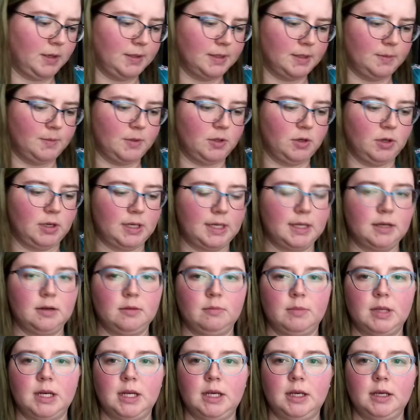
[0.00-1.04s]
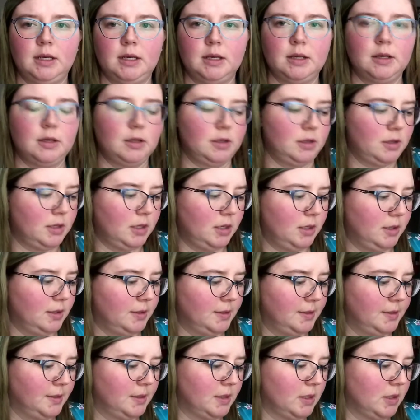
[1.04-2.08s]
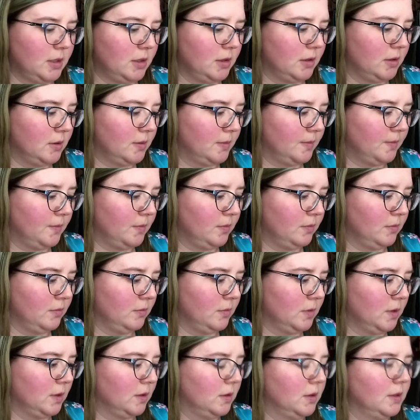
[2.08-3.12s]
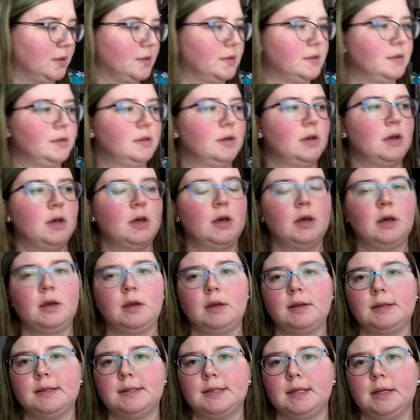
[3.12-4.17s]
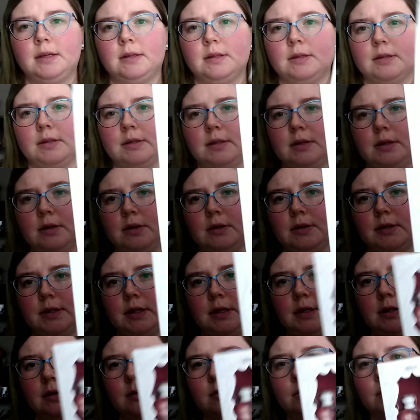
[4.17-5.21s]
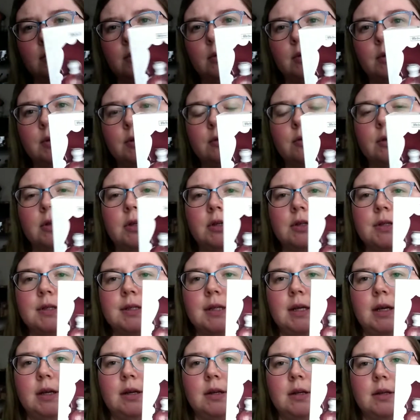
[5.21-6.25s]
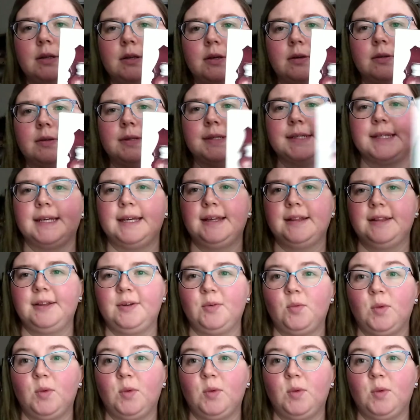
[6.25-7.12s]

some of their Kitten Mini things. Got this Saint Center set. Oh, it's really just Saint. It's called Saintly